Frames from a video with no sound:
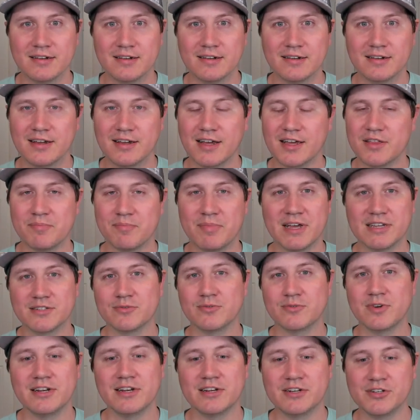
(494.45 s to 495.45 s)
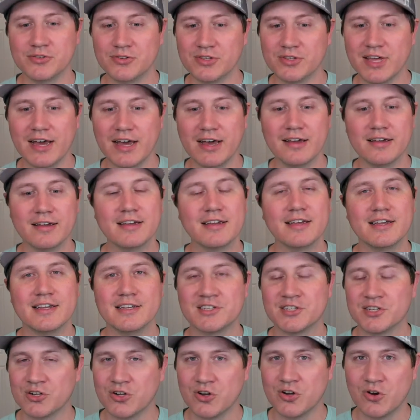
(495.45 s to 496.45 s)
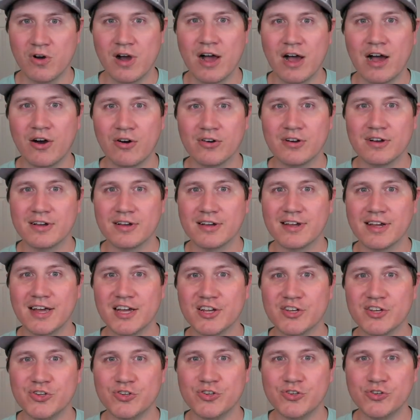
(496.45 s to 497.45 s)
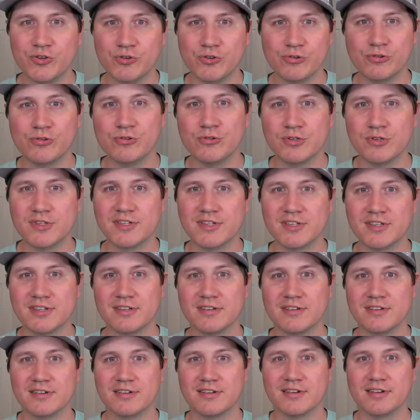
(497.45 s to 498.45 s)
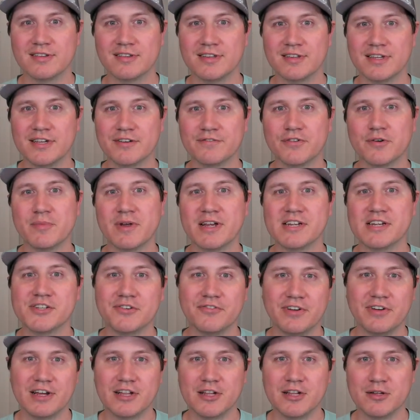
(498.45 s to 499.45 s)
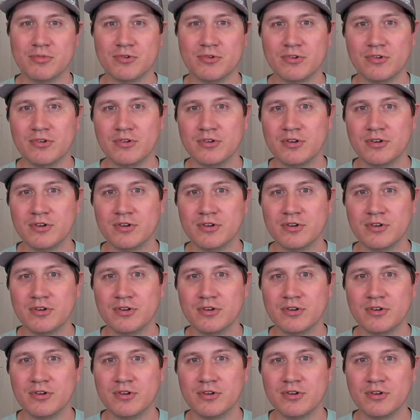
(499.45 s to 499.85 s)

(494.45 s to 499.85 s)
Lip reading: And the best way to do that is to go out and use the information available.